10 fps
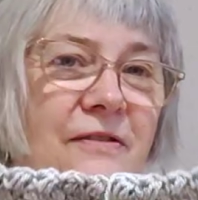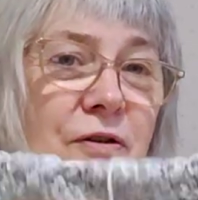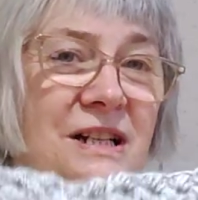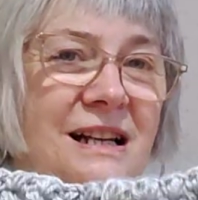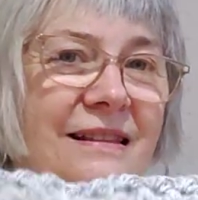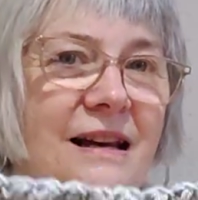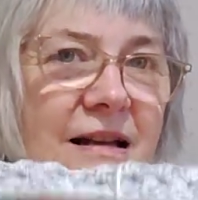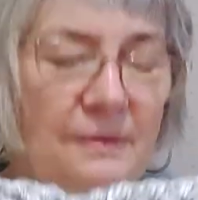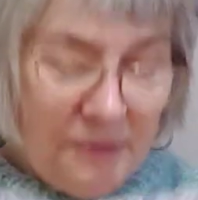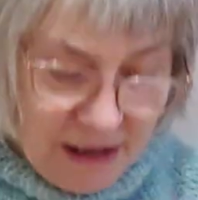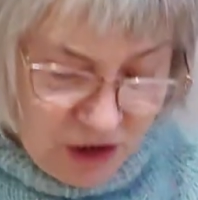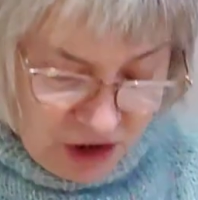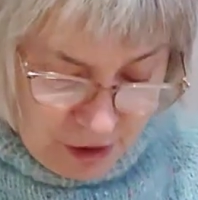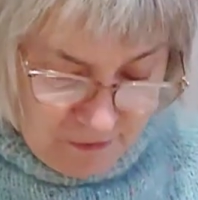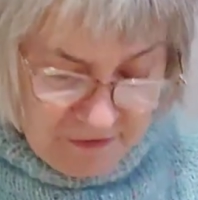I've only done that
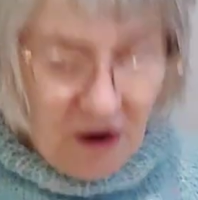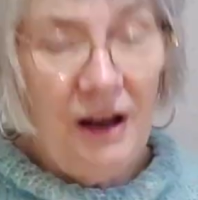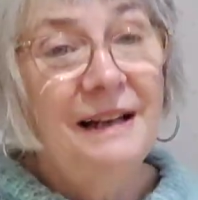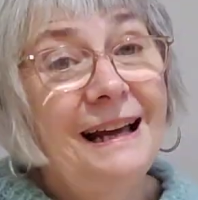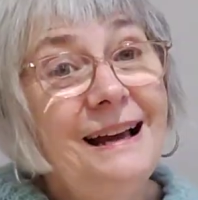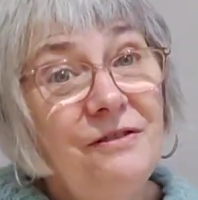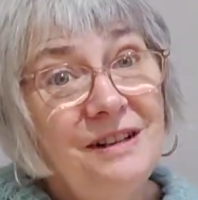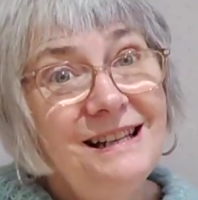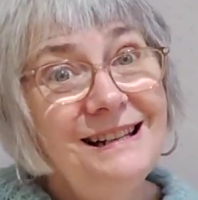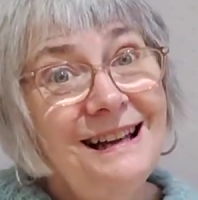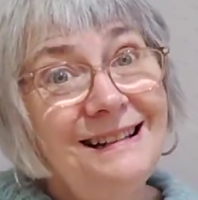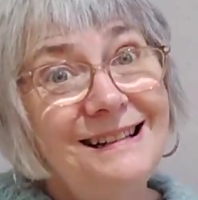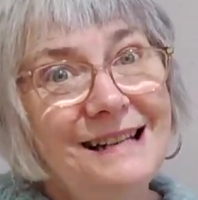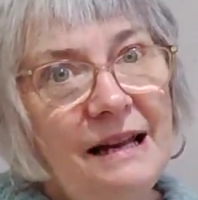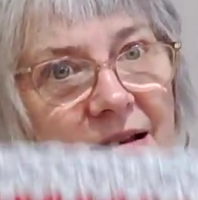much so far, and I haven't
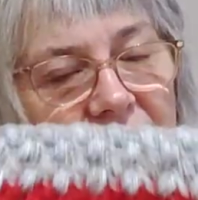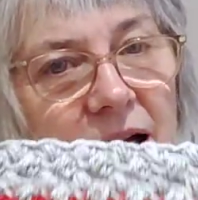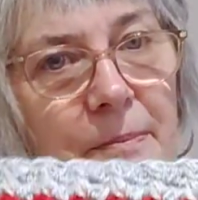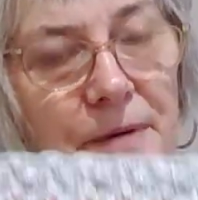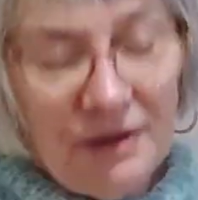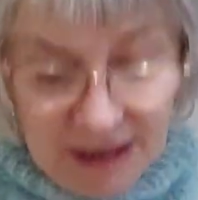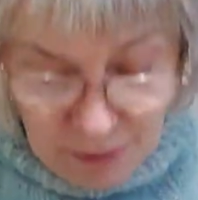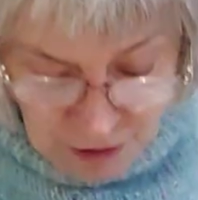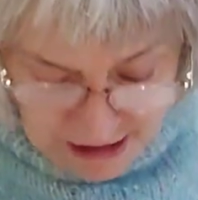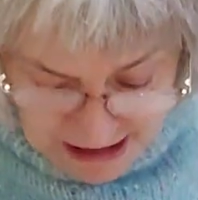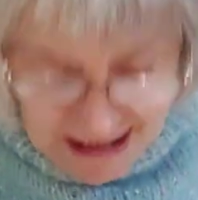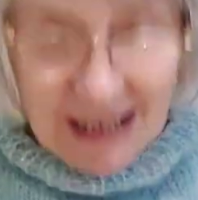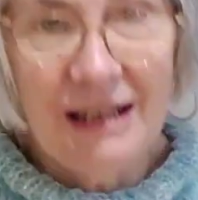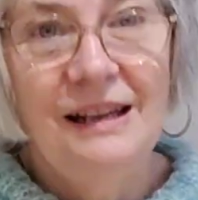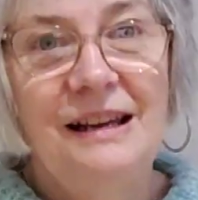undone that because I wanted
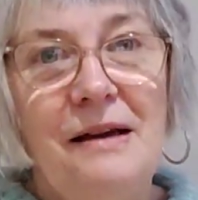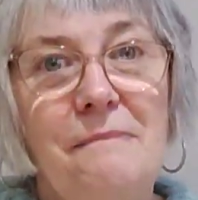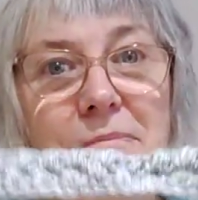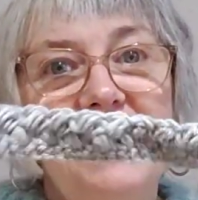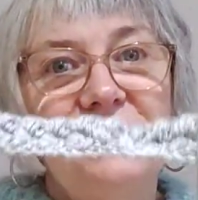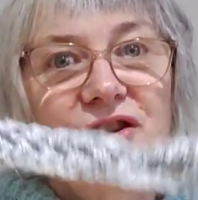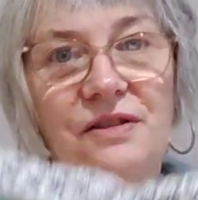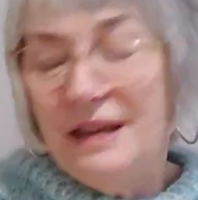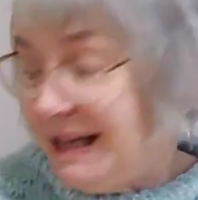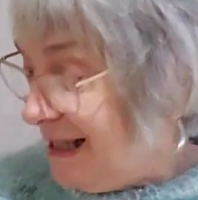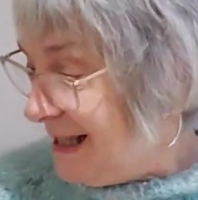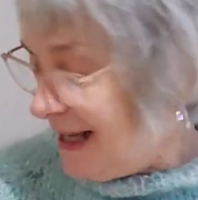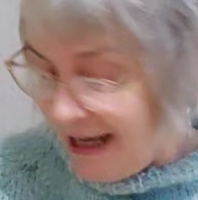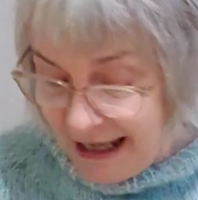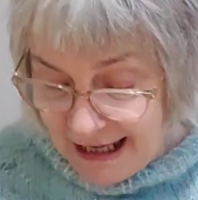to measure
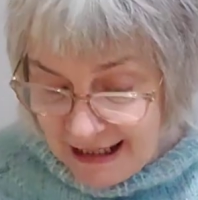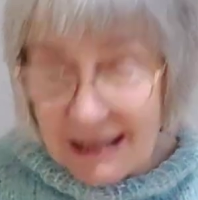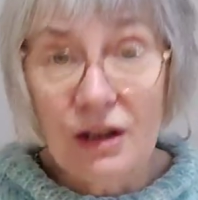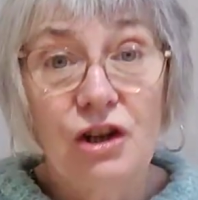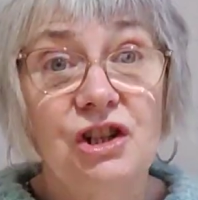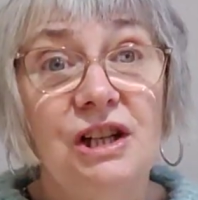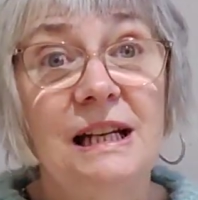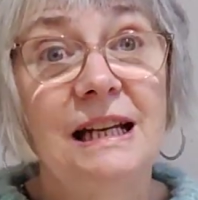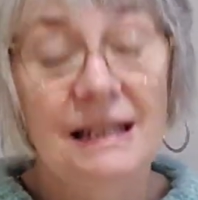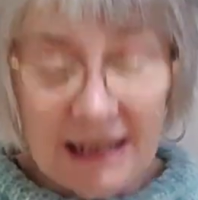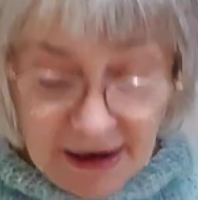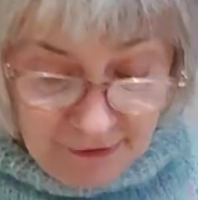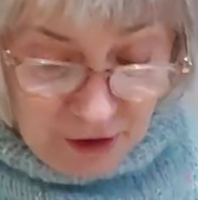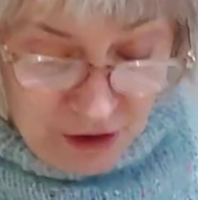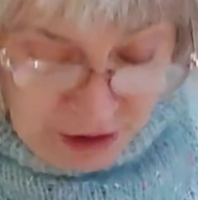this against the cushion inners
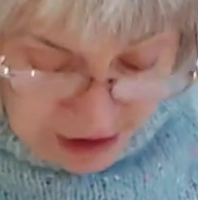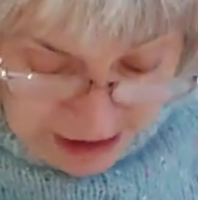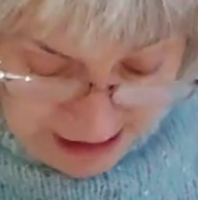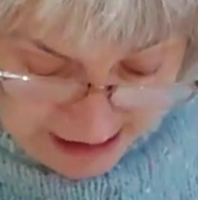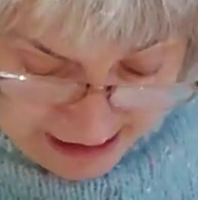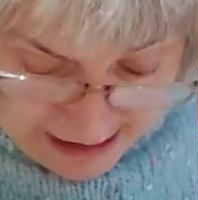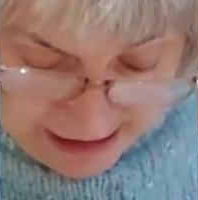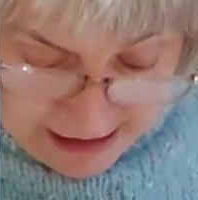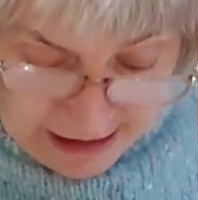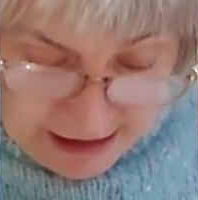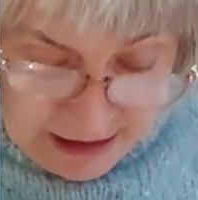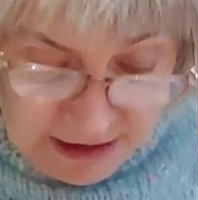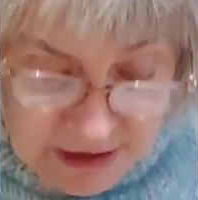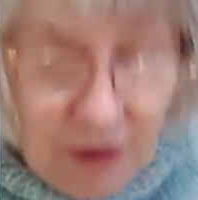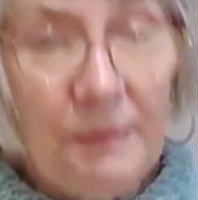I've got.
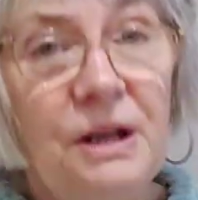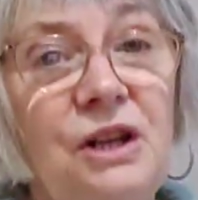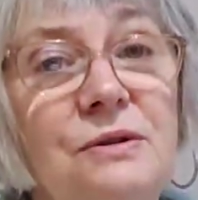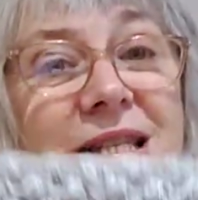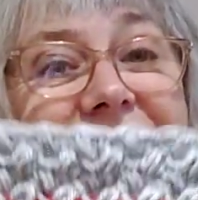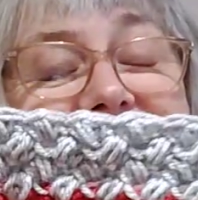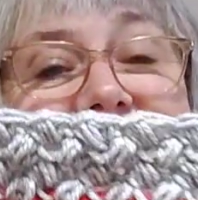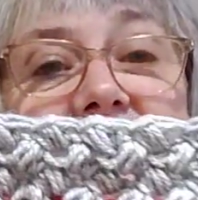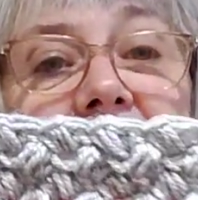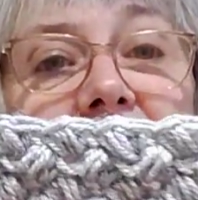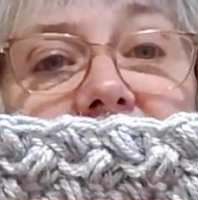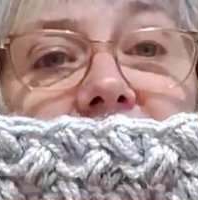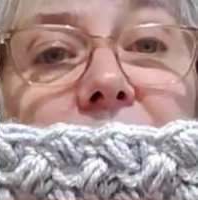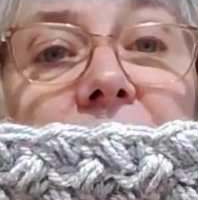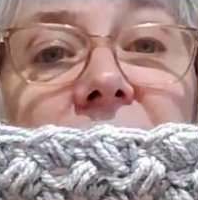So I'm going to use the
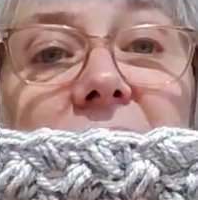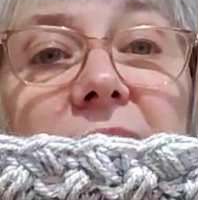same